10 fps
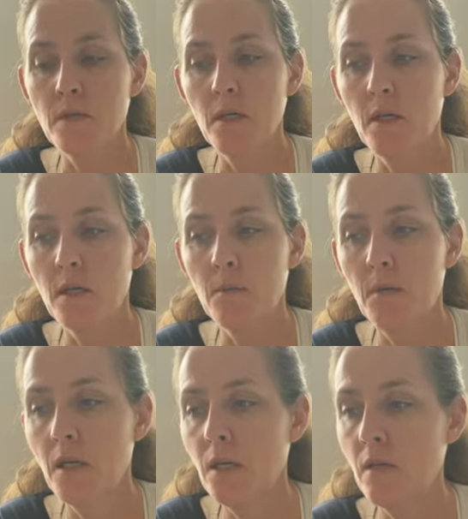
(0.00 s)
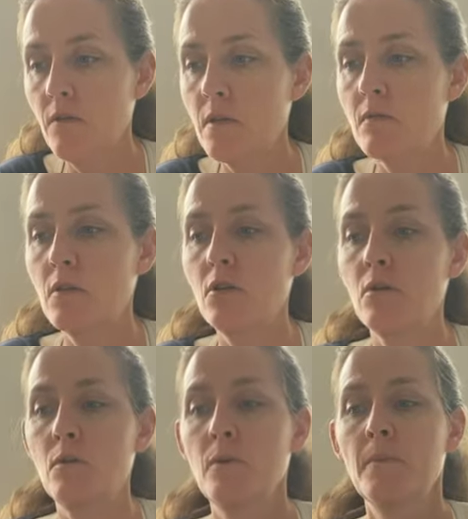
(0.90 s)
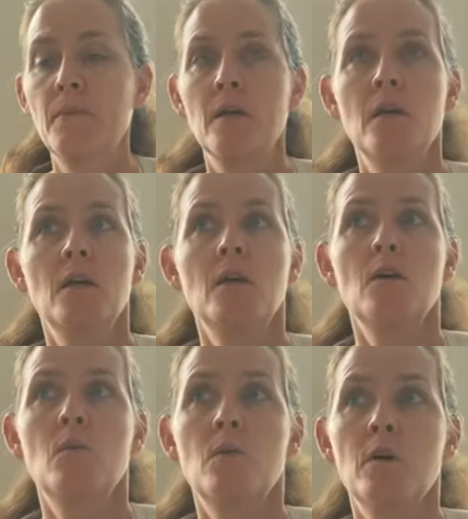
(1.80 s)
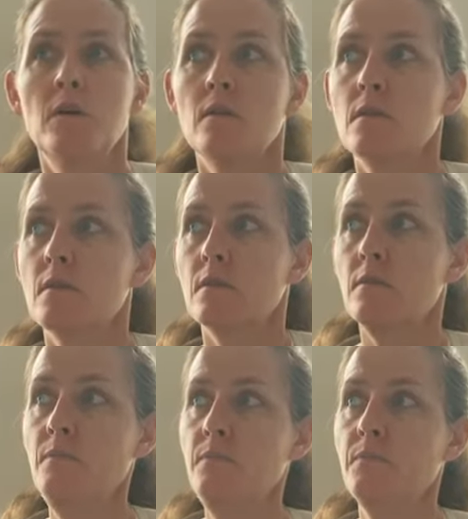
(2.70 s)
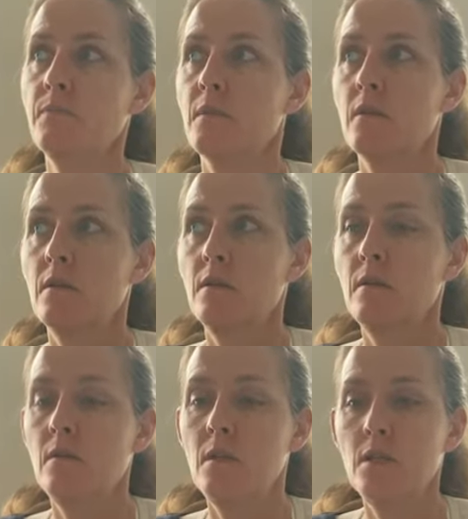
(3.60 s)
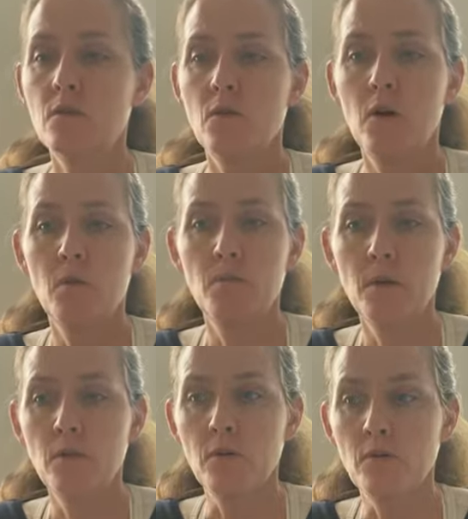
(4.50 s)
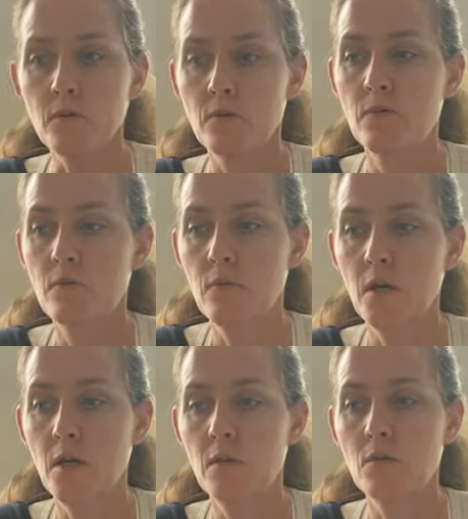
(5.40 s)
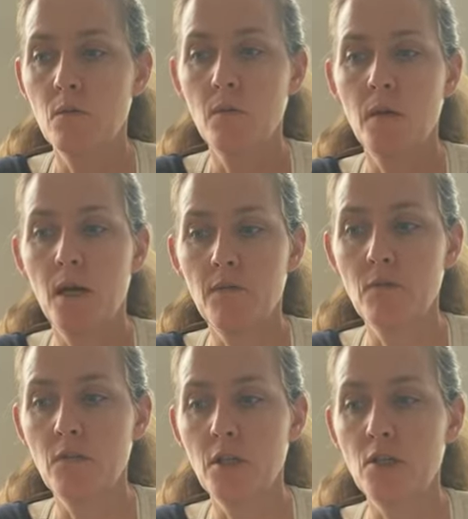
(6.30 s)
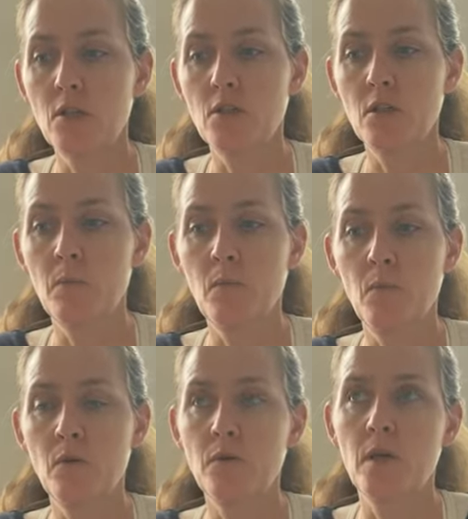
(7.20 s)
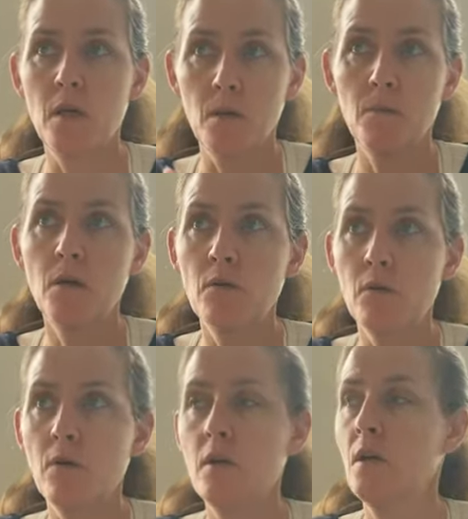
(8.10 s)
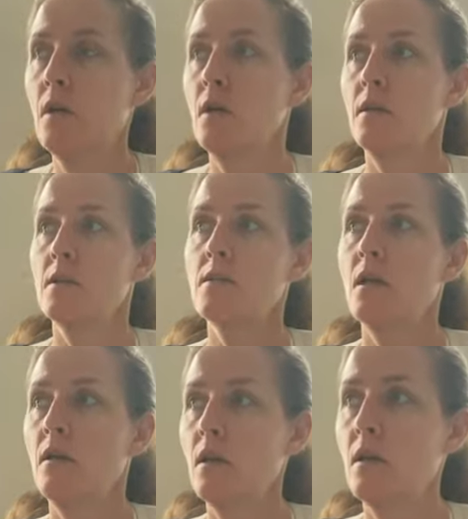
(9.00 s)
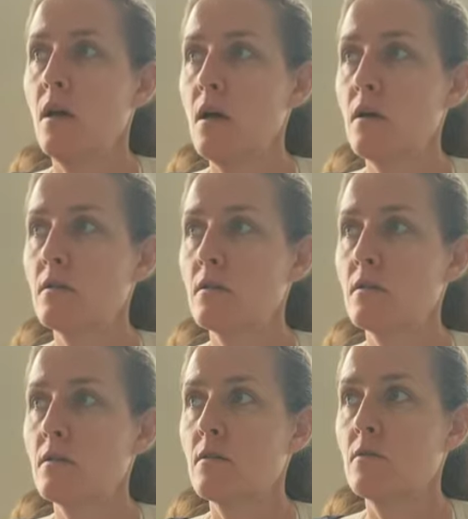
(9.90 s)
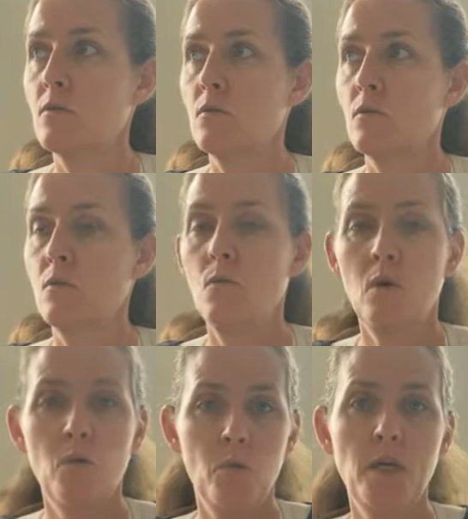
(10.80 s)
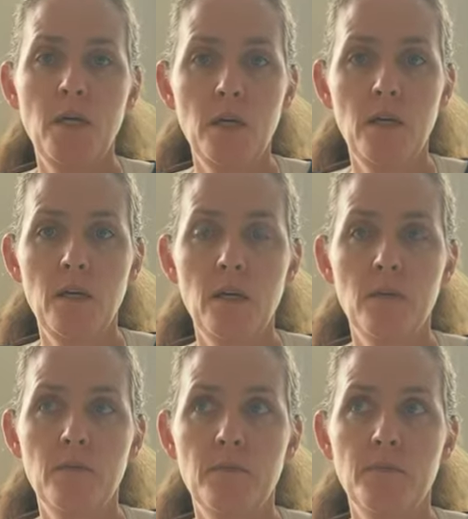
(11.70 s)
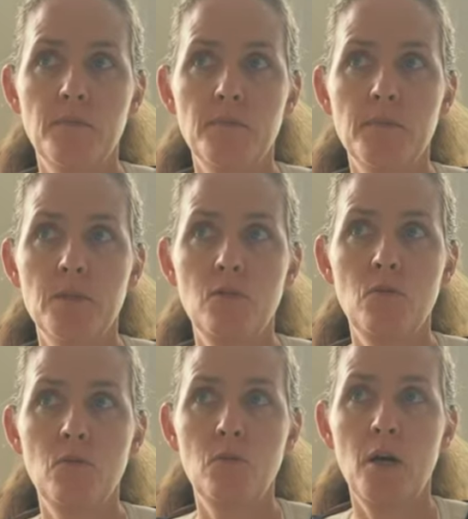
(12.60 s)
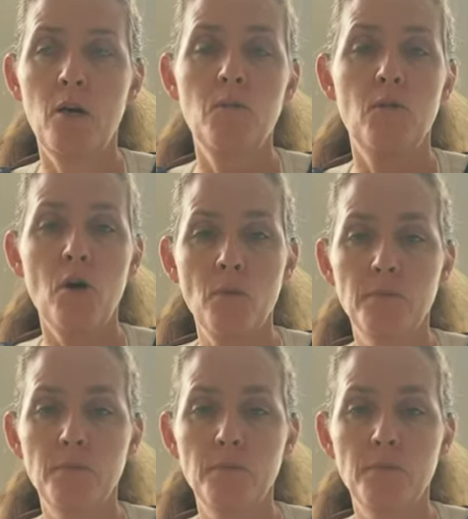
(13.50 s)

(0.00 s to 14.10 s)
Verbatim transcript: saying at the beginning of this video, was these are our mirrors, right? So when we have a relationship, we're looking in a mirror that's telling us what we need to help grow